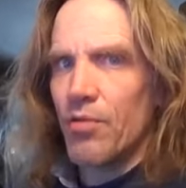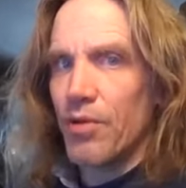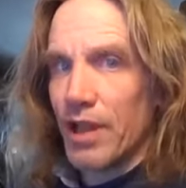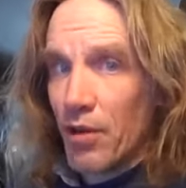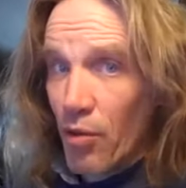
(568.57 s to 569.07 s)

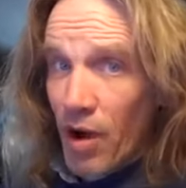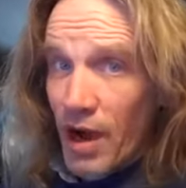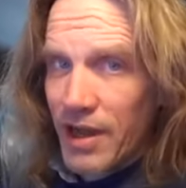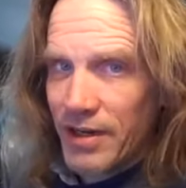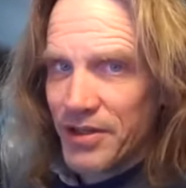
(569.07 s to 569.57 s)

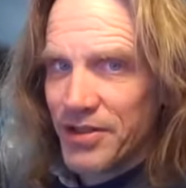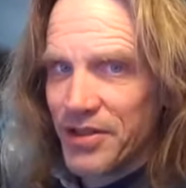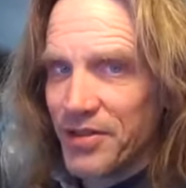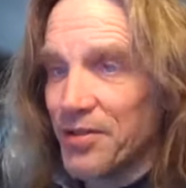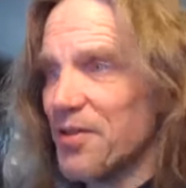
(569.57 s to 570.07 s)
requires
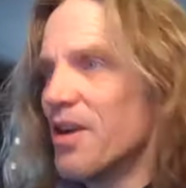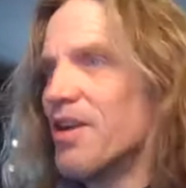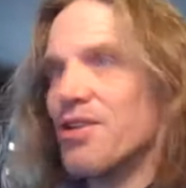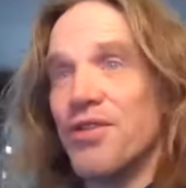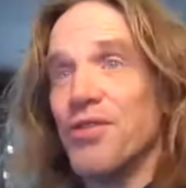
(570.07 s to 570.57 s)
you
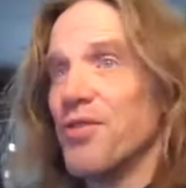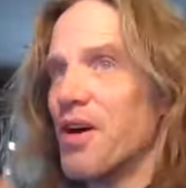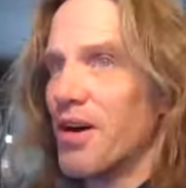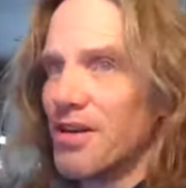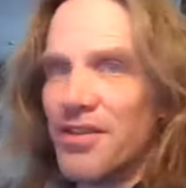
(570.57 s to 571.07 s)
to
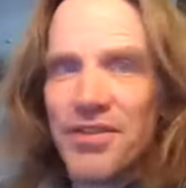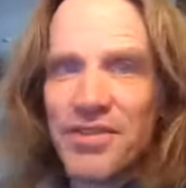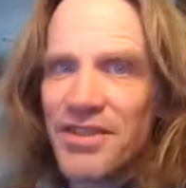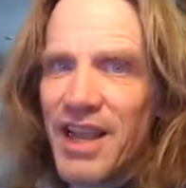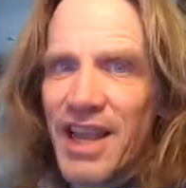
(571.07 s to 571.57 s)

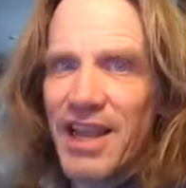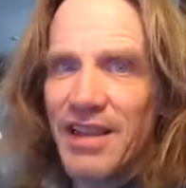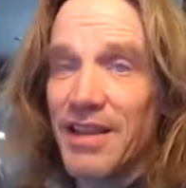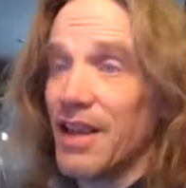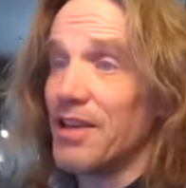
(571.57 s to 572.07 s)

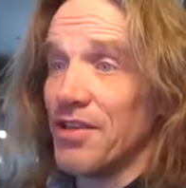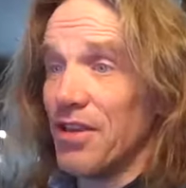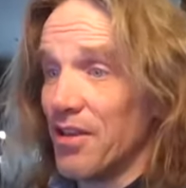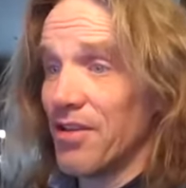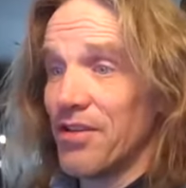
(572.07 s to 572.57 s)
understand that
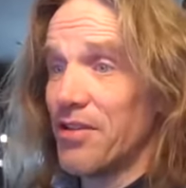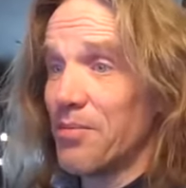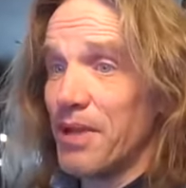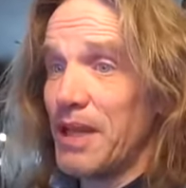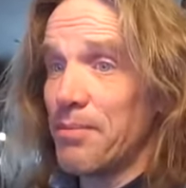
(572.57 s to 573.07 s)
other
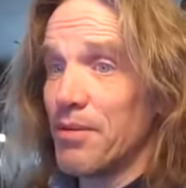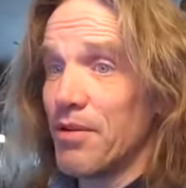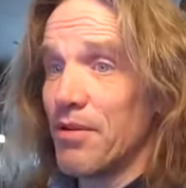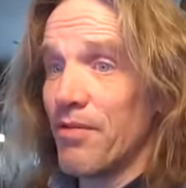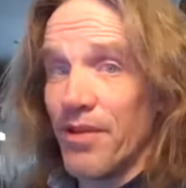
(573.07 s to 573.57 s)

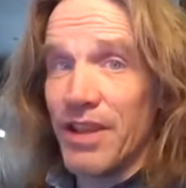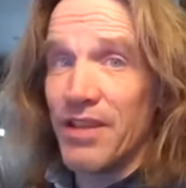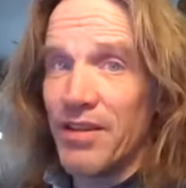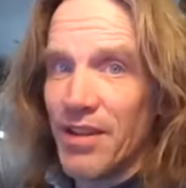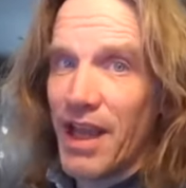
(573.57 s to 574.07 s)
people
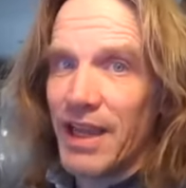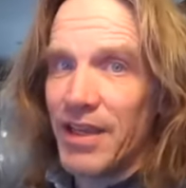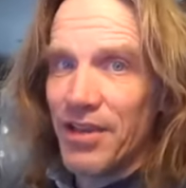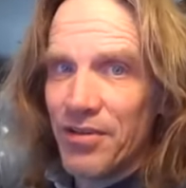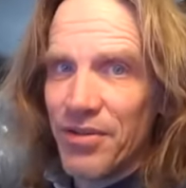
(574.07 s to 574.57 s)
feel
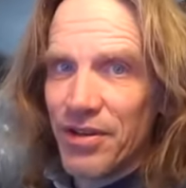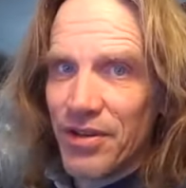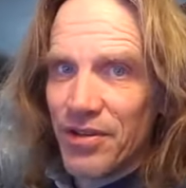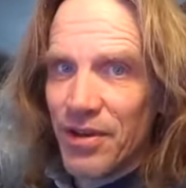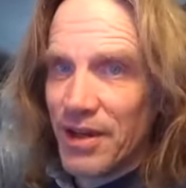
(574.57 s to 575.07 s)
like you
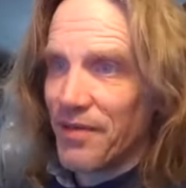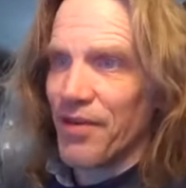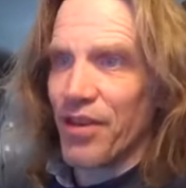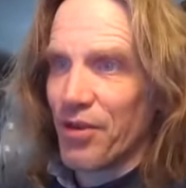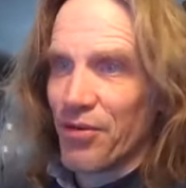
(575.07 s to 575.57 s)
do, and if
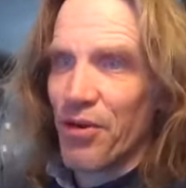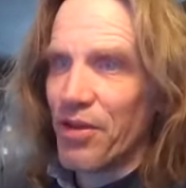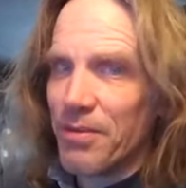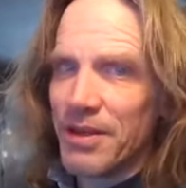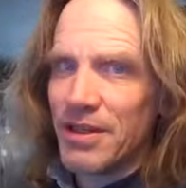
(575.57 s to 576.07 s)
you throw
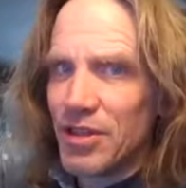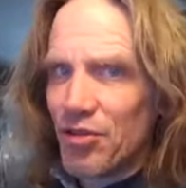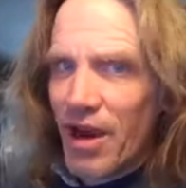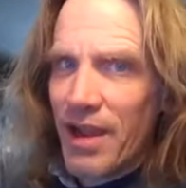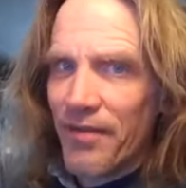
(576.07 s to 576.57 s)
them into
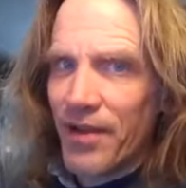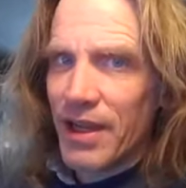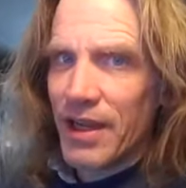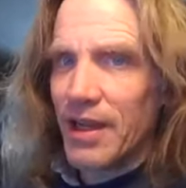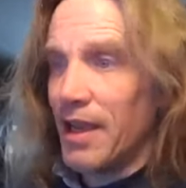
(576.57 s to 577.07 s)

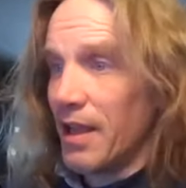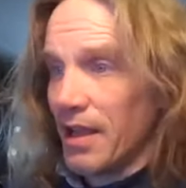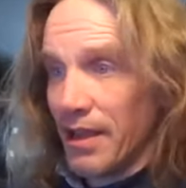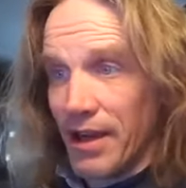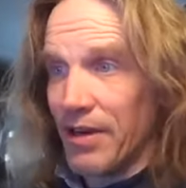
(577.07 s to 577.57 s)
traffic,
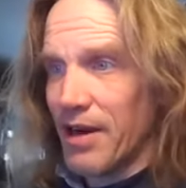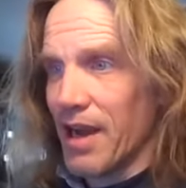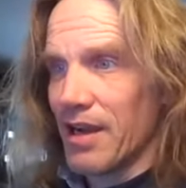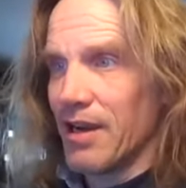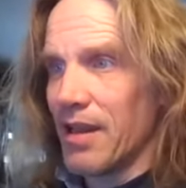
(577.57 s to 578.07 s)
they're
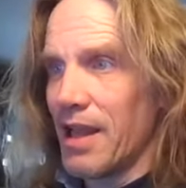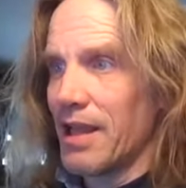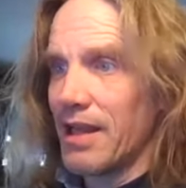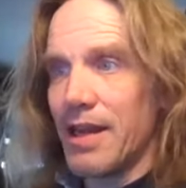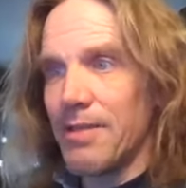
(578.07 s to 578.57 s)
not going to like
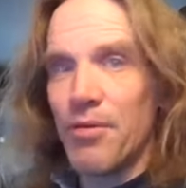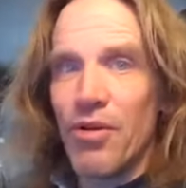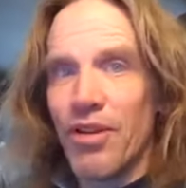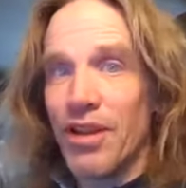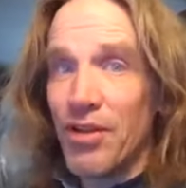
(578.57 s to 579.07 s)
it any
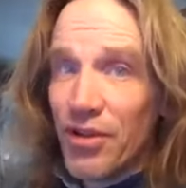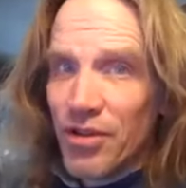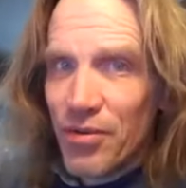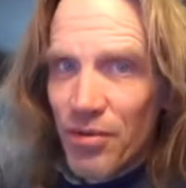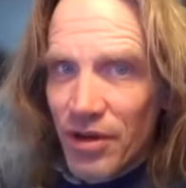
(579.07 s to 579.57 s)
more than
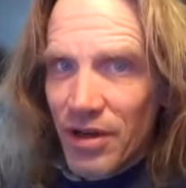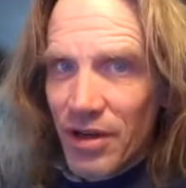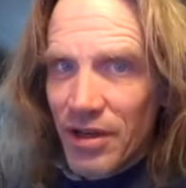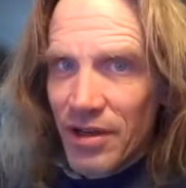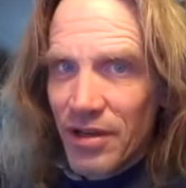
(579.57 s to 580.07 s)
you
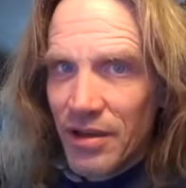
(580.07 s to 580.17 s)
would.